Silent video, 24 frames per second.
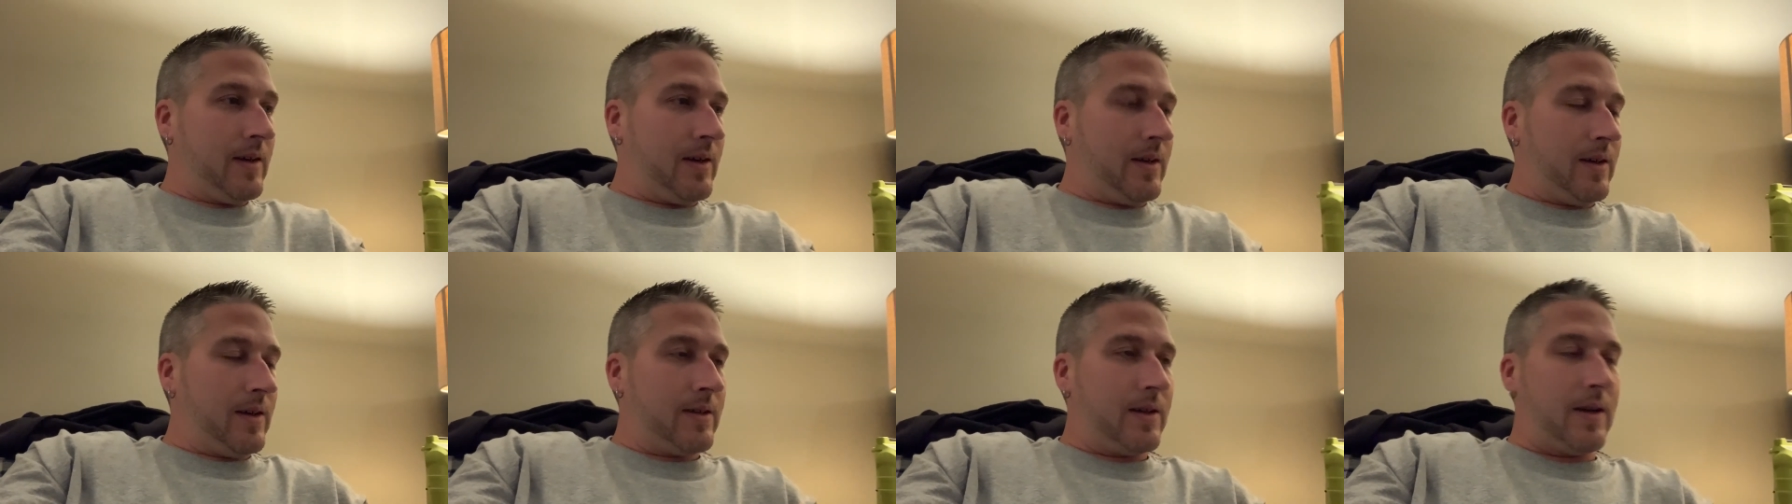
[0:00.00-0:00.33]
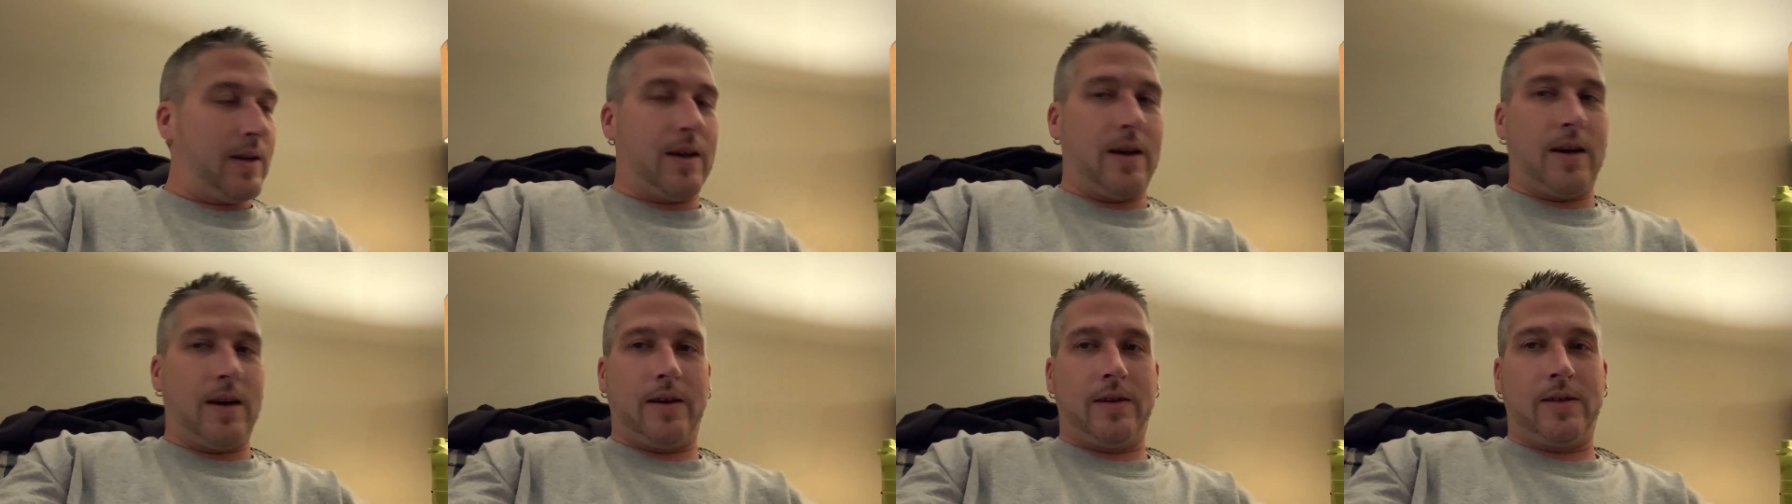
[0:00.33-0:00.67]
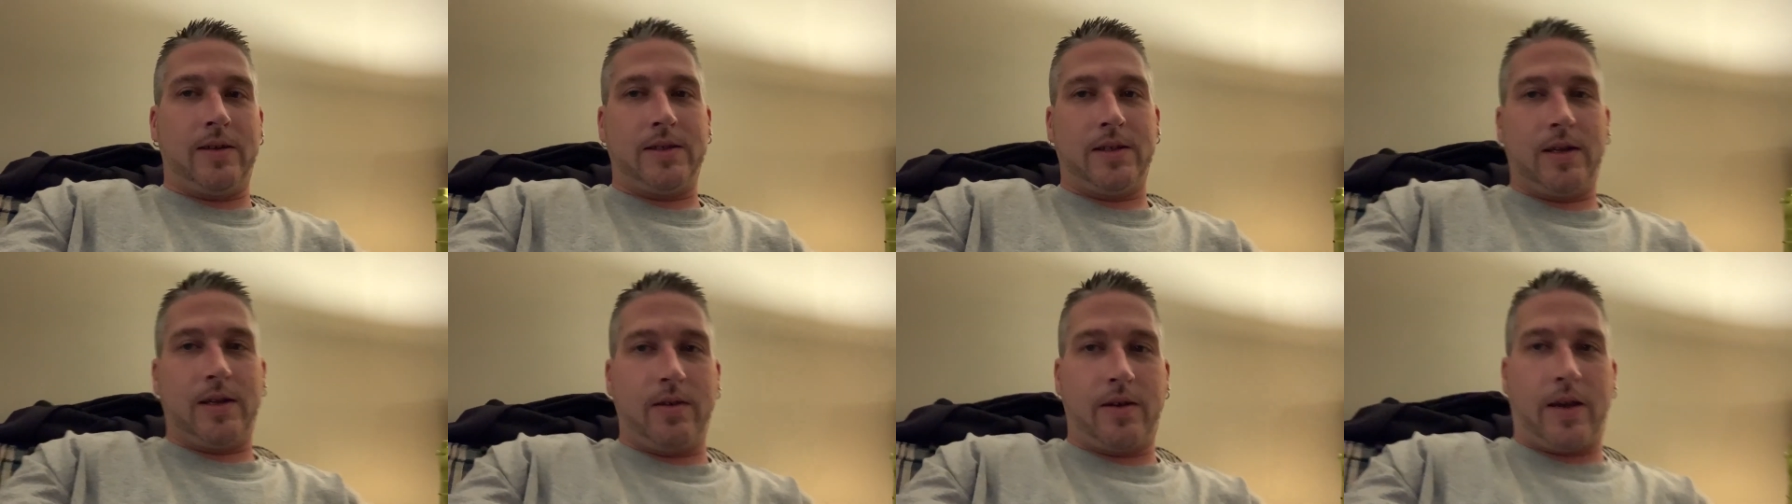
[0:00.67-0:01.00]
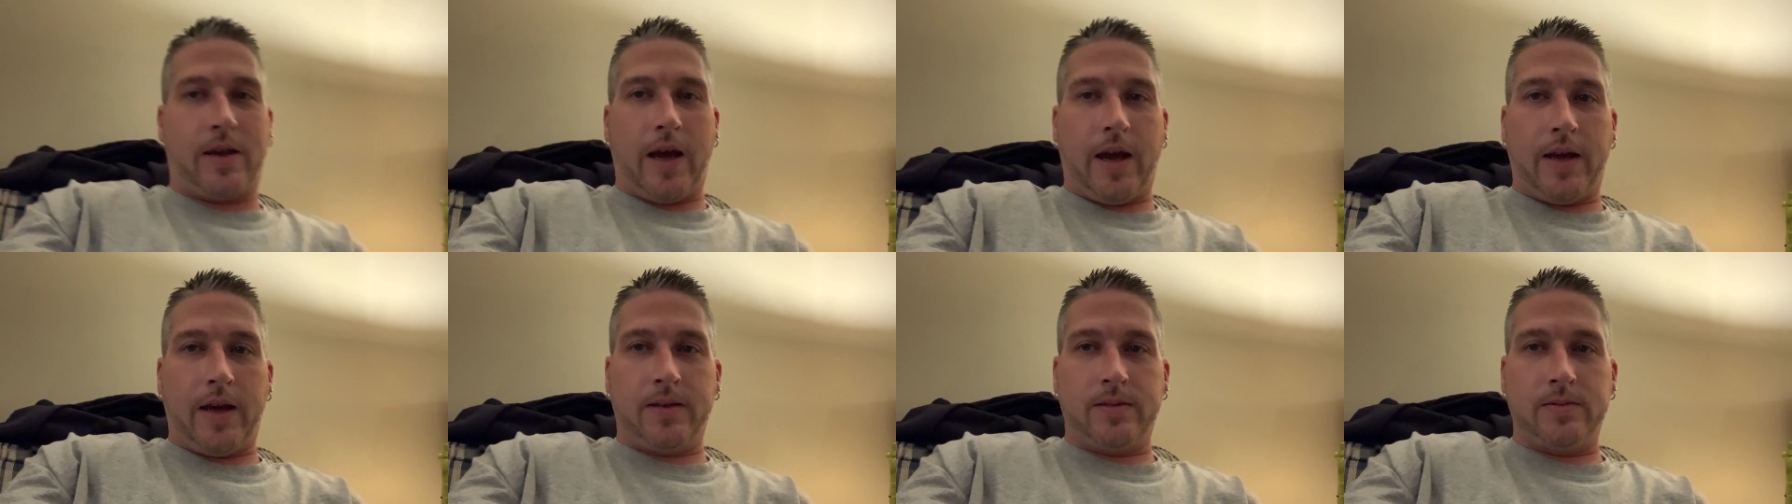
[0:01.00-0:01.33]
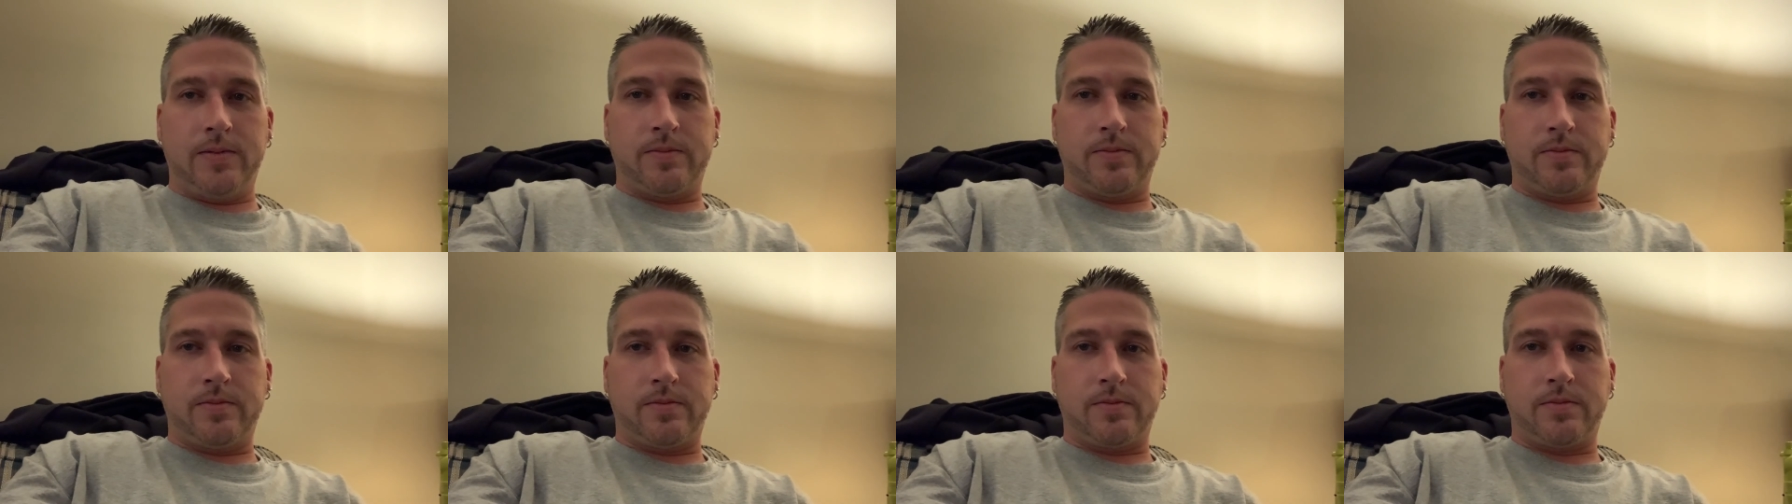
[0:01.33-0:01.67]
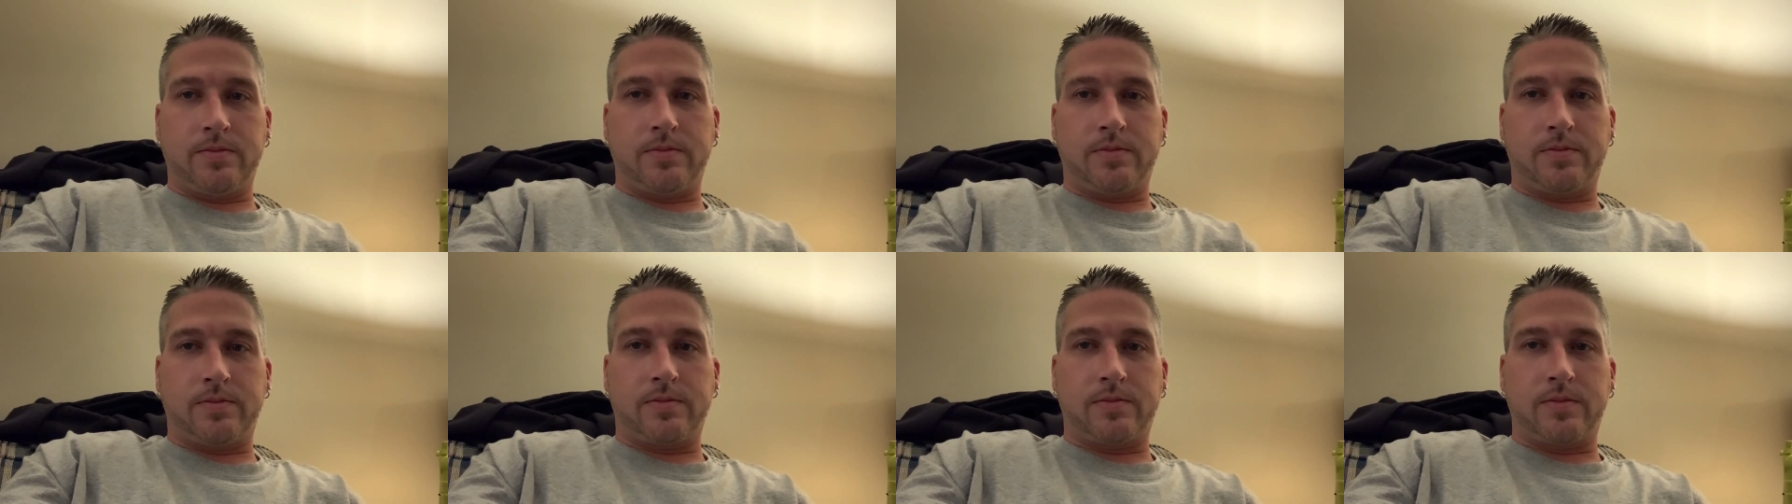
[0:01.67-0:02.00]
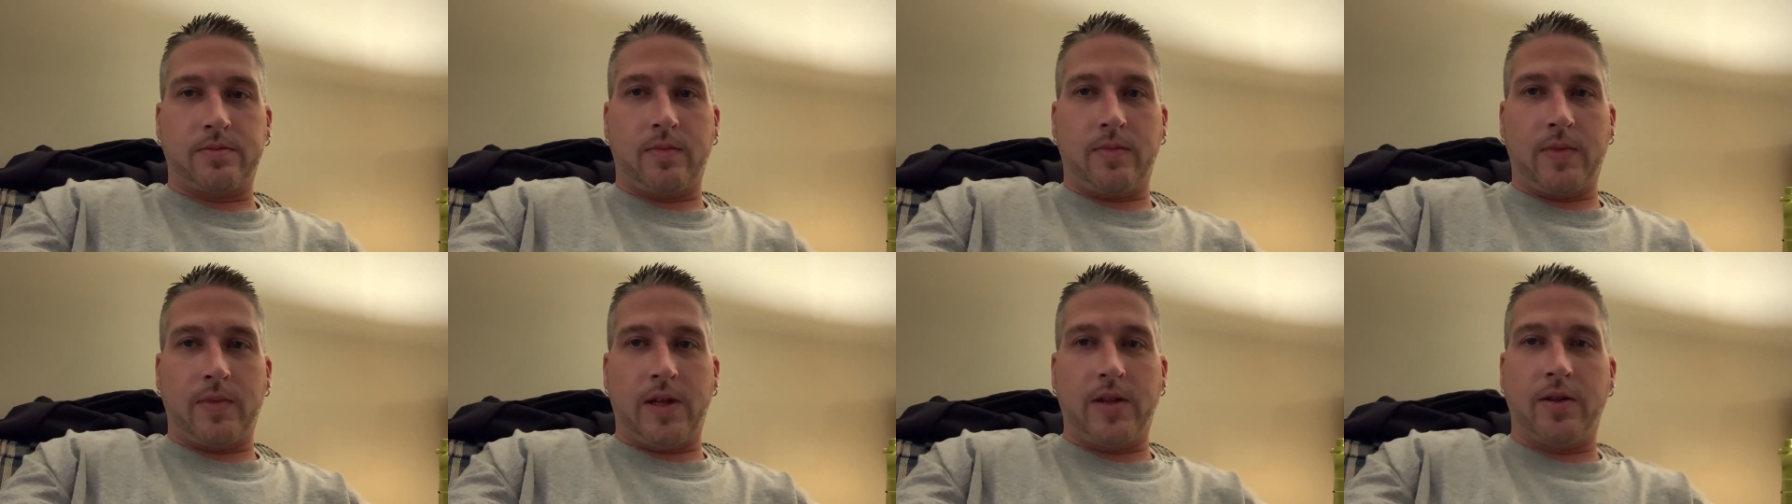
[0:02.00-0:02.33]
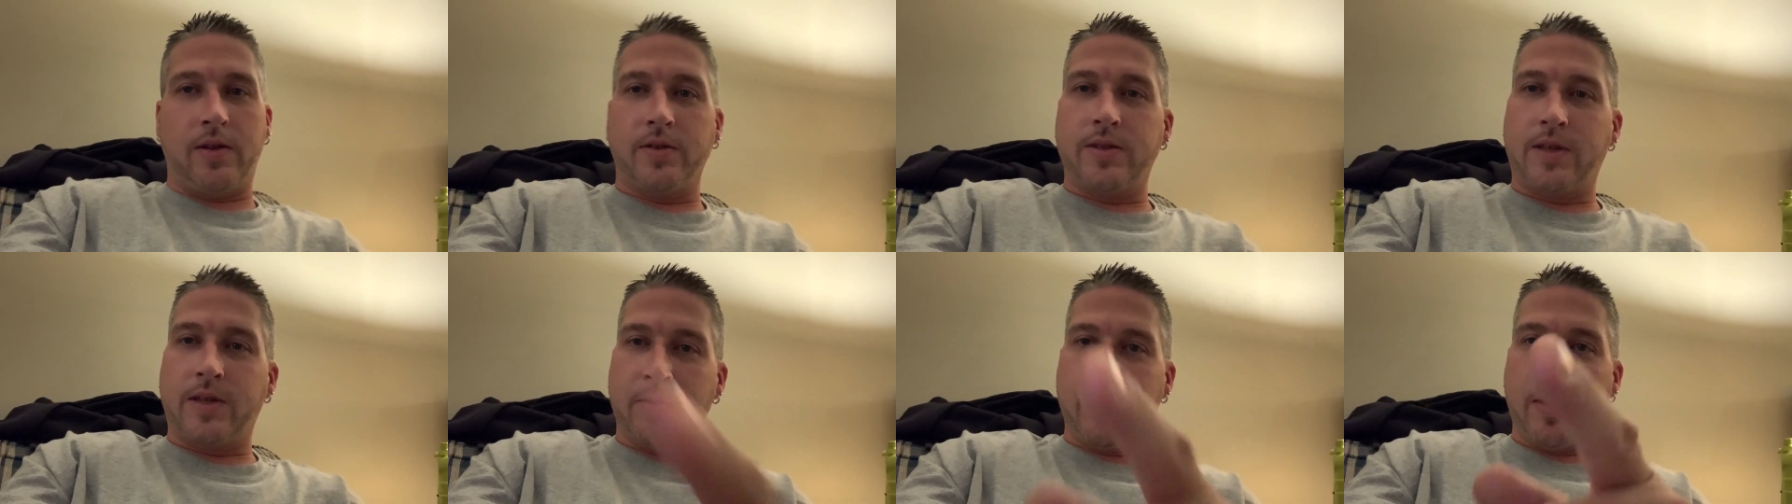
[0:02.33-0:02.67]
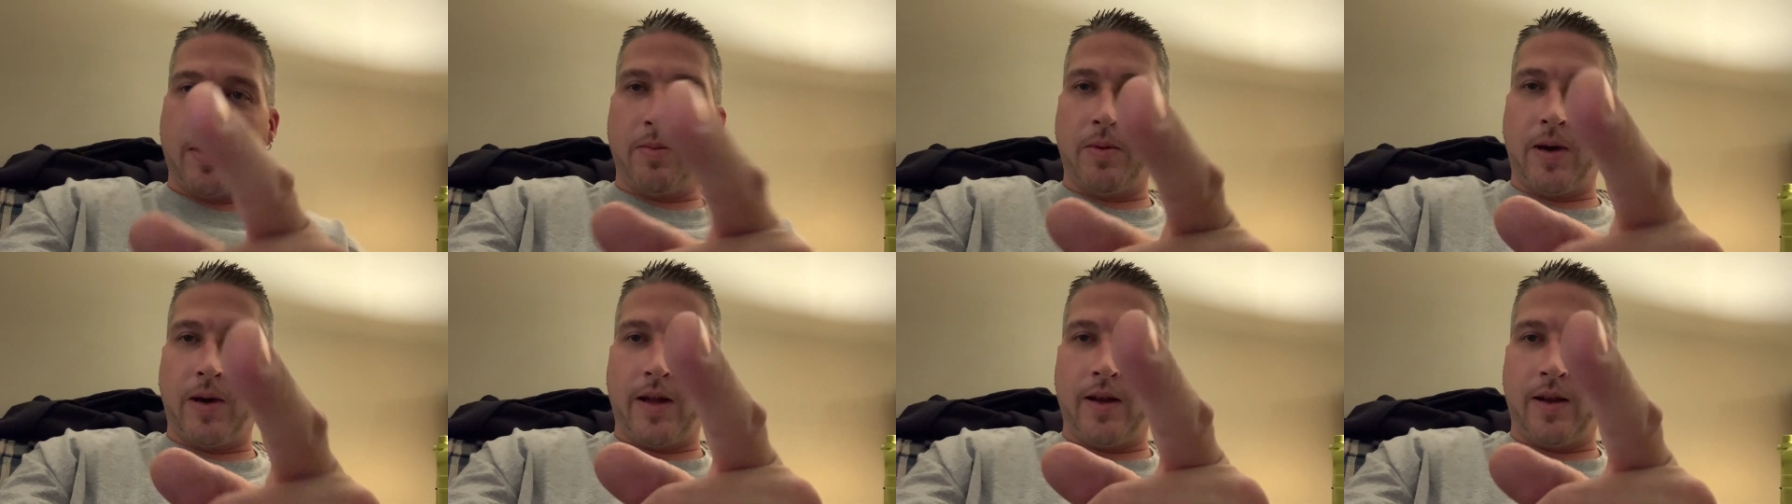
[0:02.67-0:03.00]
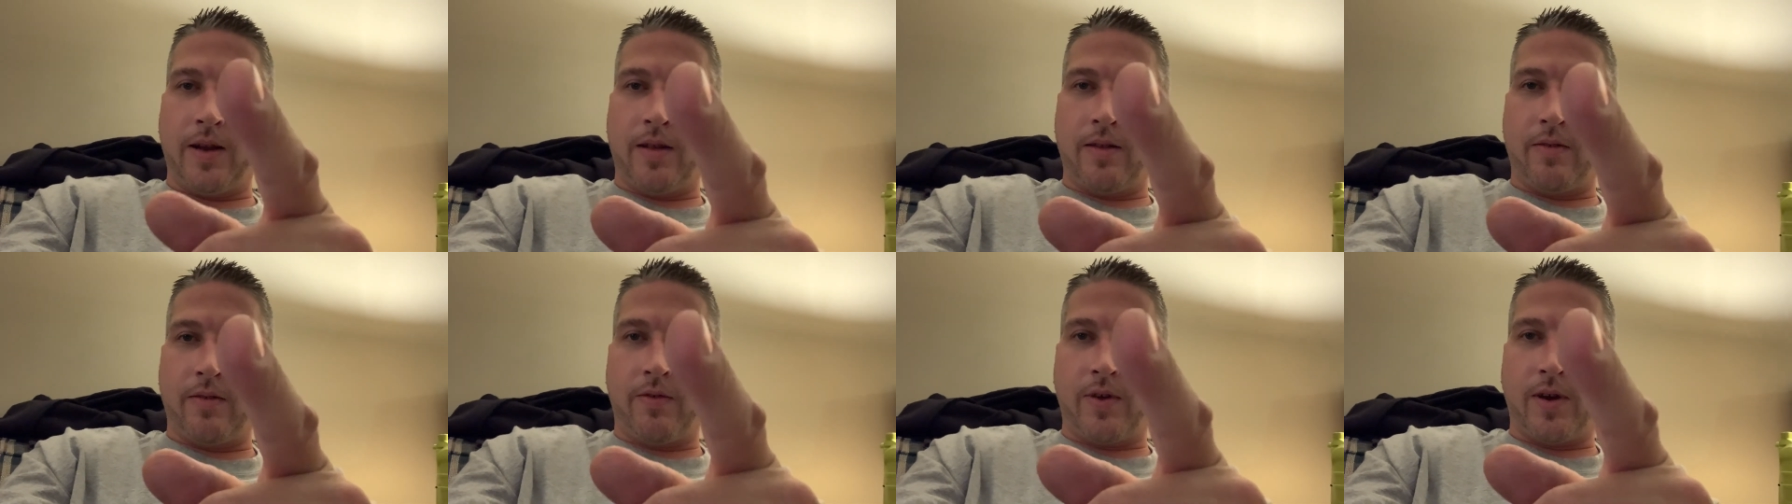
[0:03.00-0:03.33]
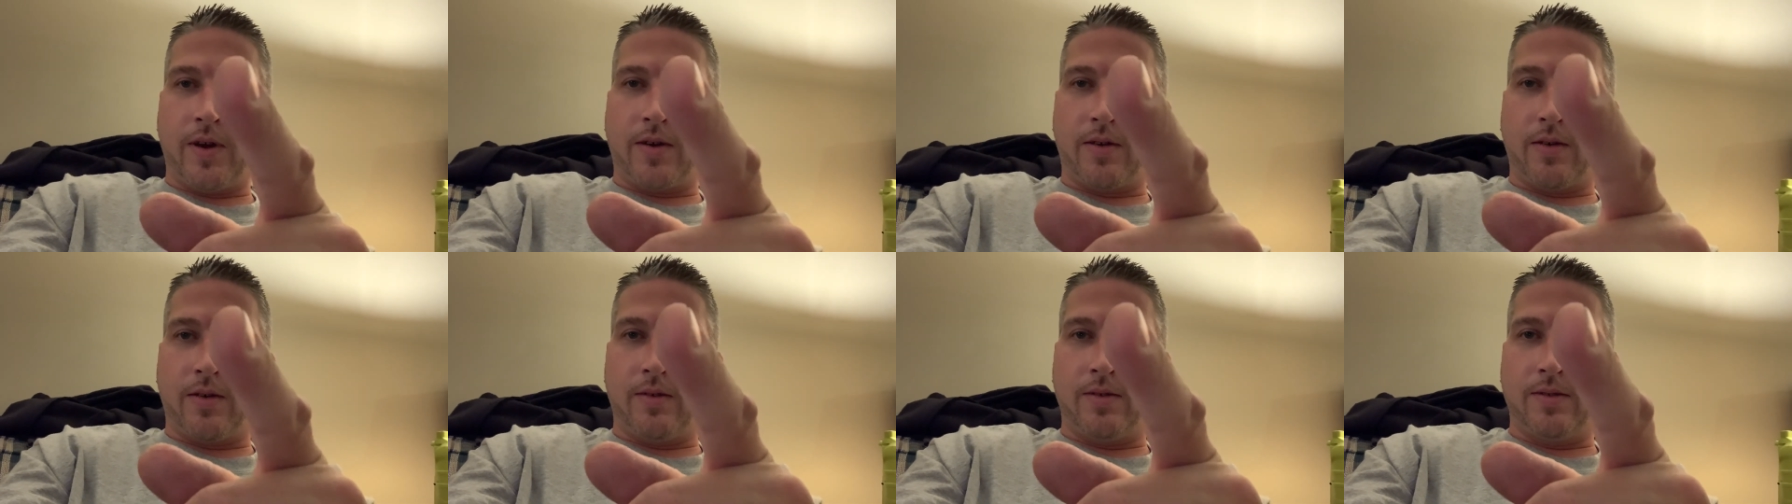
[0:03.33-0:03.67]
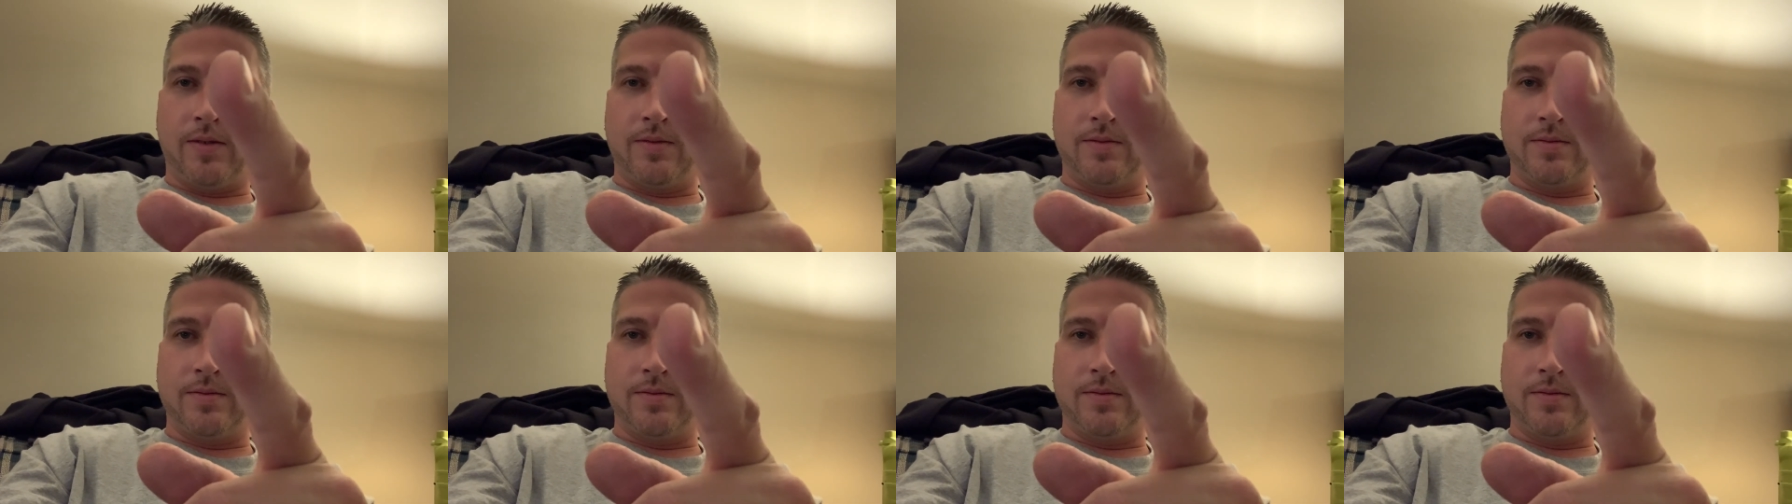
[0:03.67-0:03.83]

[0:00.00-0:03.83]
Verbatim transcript: Ah, okay. And don't tell me to buy another vehicle.